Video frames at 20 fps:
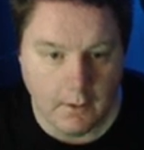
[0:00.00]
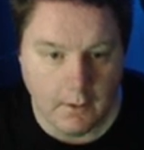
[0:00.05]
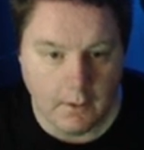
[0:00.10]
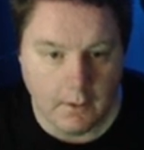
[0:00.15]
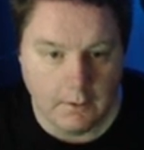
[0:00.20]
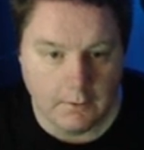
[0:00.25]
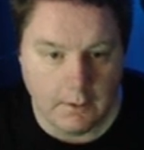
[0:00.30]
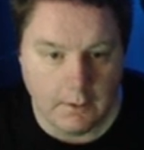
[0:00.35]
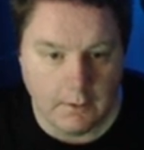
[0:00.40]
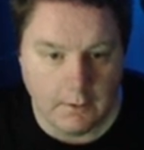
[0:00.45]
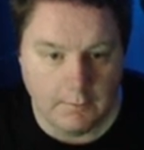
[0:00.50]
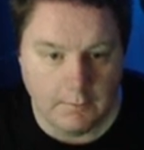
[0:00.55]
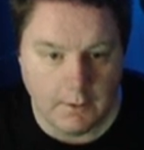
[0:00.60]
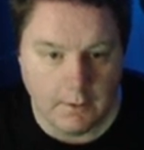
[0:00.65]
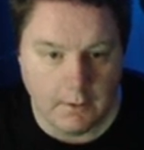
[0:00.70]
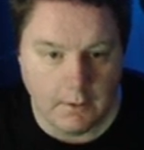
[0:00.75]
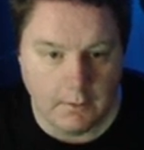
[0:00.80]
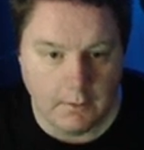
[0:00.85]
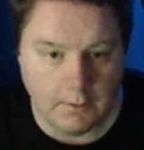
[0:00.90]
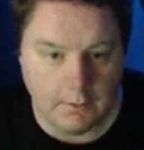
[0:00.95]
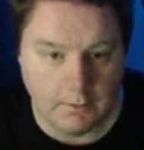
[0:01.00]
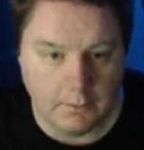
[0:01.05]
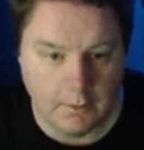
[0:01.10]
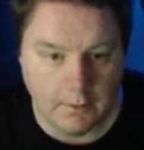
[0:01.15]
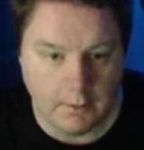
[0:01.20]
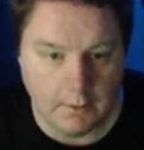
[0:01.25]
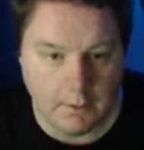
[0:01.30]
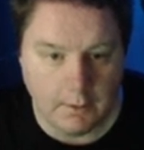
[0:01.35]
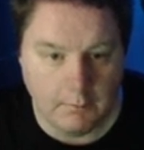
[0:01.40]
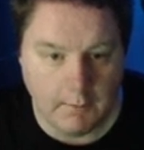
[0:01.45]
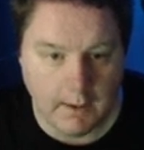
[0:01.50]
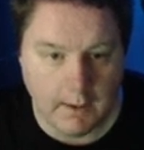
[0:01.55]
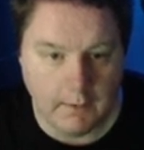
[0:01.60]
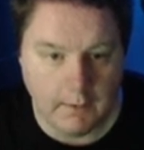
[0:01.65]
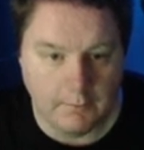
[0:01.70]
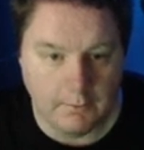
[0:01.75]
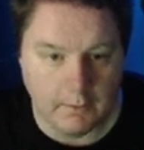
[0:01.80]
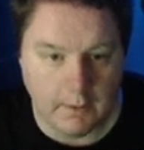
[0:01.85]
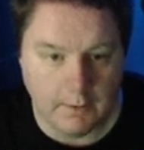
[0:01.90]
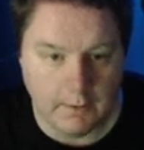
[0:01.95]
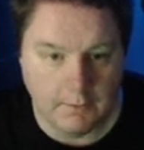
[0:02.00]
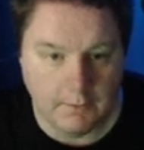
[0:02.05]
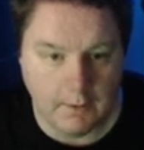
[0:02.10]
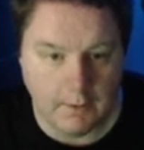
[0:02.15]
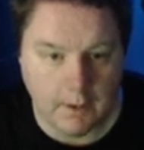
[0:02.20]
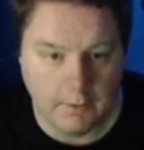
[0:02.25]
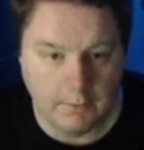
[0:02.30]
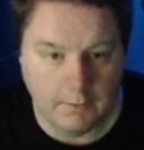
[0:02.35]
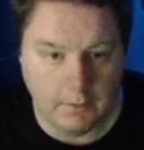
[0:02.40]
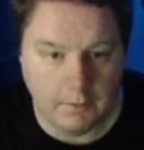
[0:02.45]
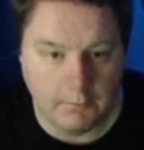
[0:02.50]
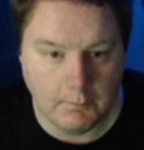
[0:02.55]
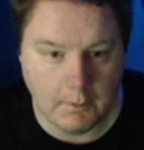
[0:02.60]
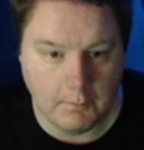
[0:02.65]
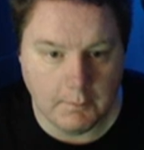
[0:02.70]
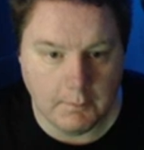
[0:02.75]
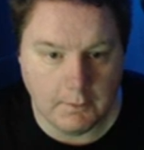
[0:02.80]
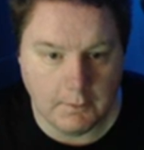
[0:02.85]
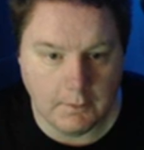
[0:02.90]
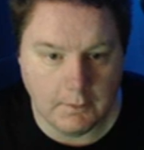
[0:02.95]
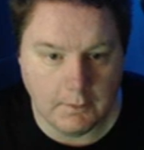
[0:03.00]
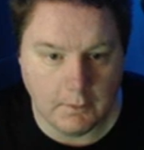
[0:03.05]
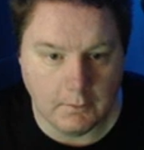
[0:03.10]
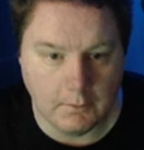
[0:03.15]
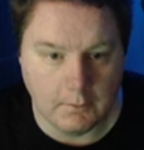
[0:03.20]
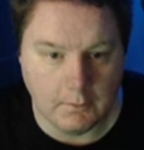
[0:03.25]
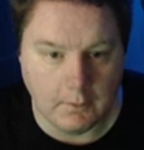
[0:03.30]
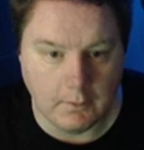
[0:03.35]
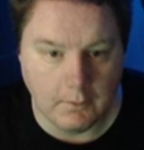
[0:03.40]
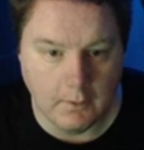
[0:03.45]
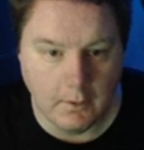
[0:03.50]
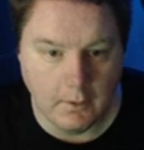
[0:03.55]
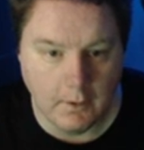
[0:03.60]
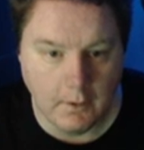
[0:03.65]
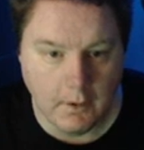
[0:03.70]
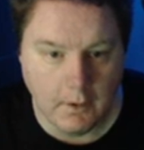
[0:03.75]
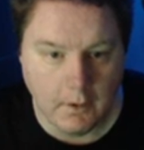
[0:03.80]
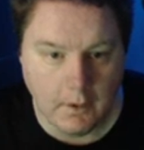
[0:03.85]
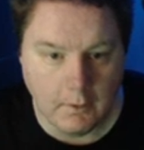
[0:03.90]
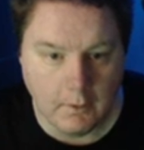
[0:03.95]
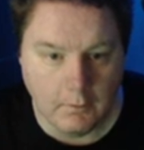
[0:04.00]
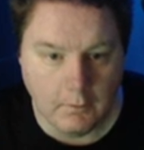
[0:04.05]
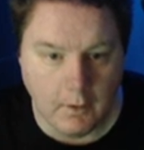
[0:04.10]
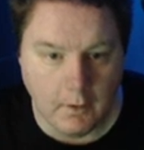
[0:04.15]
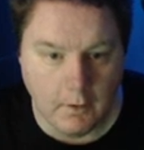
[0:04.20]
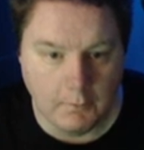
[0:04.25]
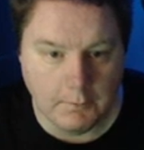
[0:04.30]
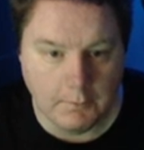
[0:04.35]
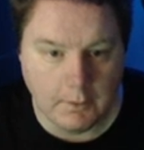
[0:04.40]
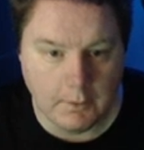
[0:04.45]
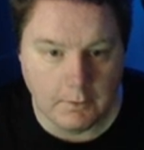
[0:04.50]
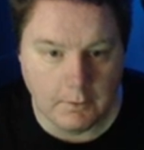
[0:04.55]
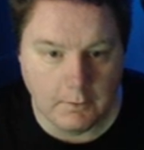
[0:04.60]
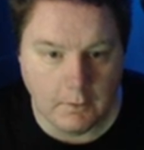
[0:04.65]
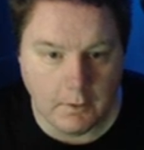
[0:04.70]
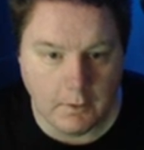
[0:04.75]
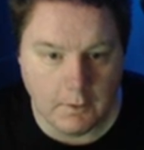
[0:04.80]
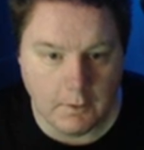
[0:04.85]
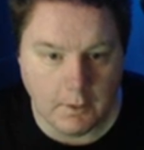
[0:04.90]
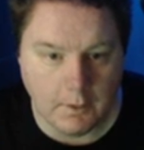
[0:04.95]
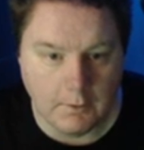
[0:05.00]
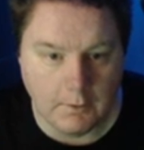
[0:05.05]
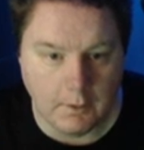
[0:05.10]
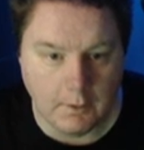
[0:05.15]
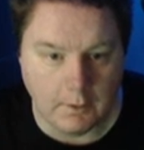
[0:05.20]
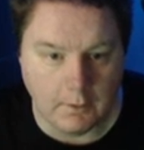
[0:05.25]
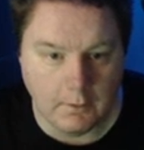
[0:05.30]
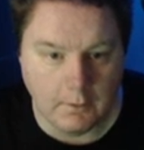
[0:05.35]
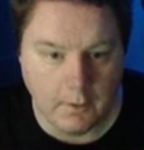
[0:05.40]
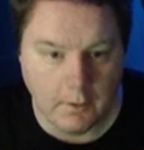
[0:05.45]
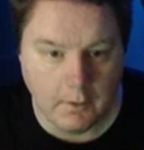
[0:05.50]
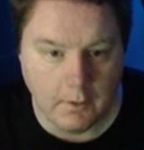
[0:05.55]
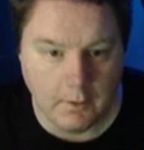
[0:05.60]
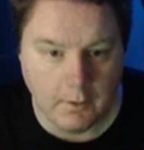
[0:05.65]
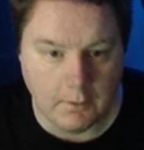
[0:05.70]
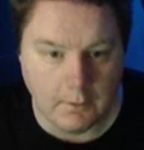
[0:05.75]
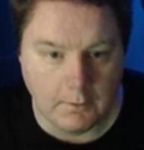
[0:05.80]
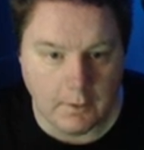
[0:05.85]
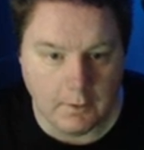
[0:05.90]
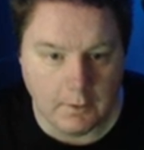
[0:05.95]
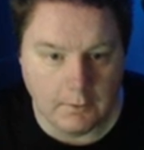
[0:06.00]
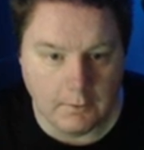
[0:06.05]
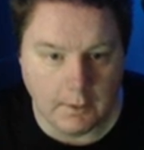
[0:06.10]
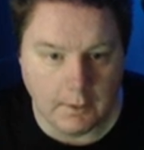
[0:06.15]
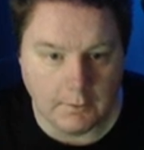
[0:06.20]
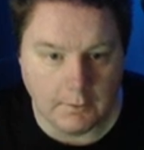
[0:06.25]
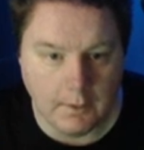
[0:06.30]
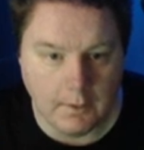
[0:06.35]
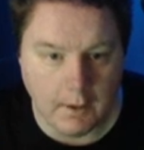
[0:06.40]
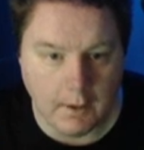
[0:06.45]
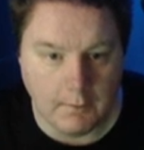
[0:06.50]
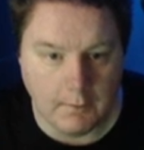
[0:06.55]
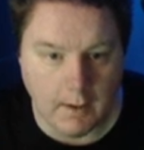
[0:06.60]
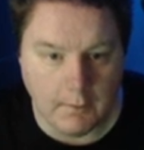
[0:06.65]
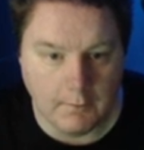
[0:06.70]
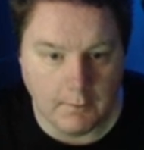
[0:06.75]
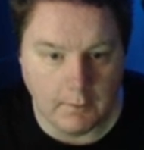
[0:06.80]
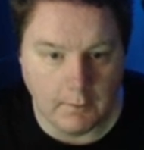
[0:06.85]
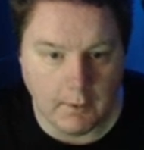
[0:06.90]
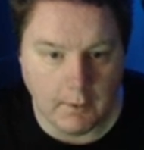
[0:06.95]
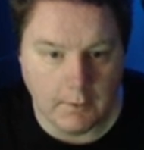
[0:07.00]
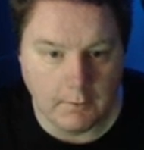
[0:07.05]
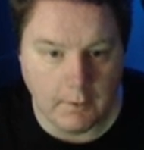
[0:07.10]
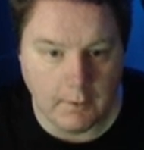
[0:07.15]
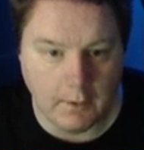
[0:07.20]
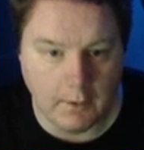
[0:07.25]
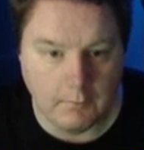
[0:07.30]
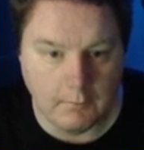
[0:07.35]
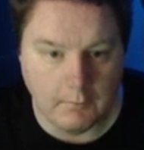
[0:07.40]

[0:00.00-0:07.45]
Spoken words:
This video is strictly made for educational purposes only. Well, hope you enjoyed listening. Until next time, have a great day.